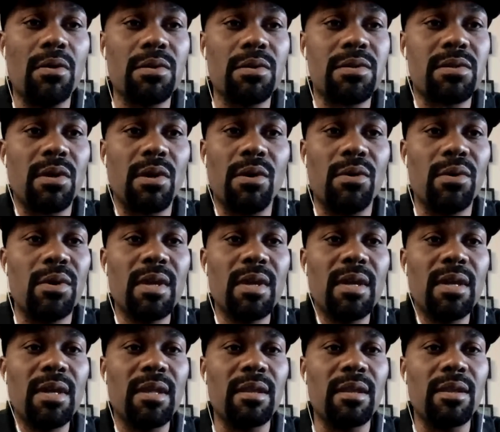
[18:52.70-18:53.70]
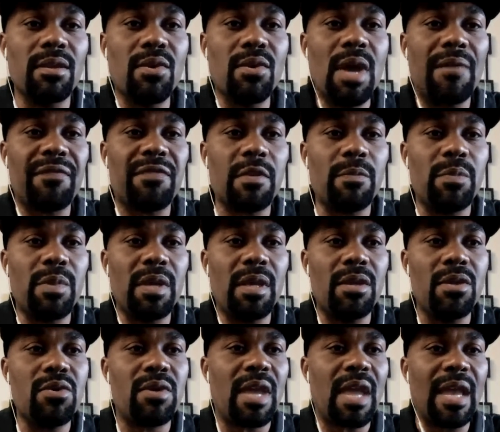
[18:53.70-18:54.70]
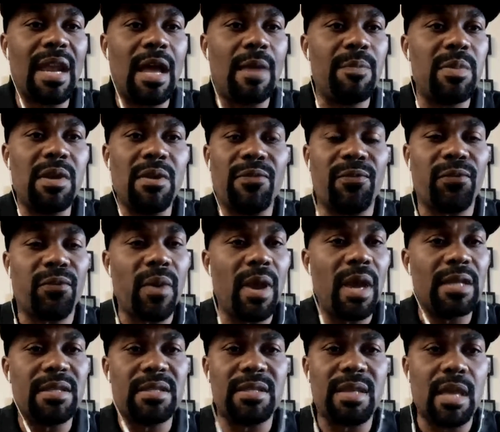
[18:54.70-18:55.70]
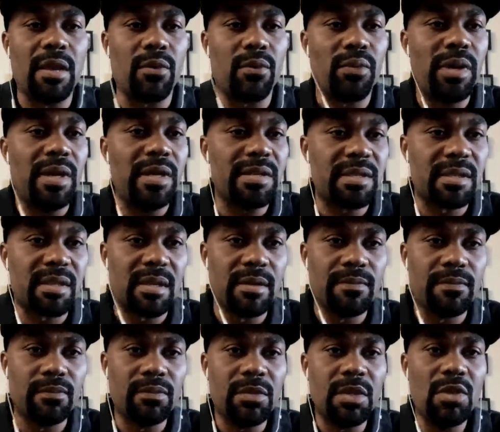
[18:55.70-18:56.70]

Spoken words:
so you cannot be afraid to take risk.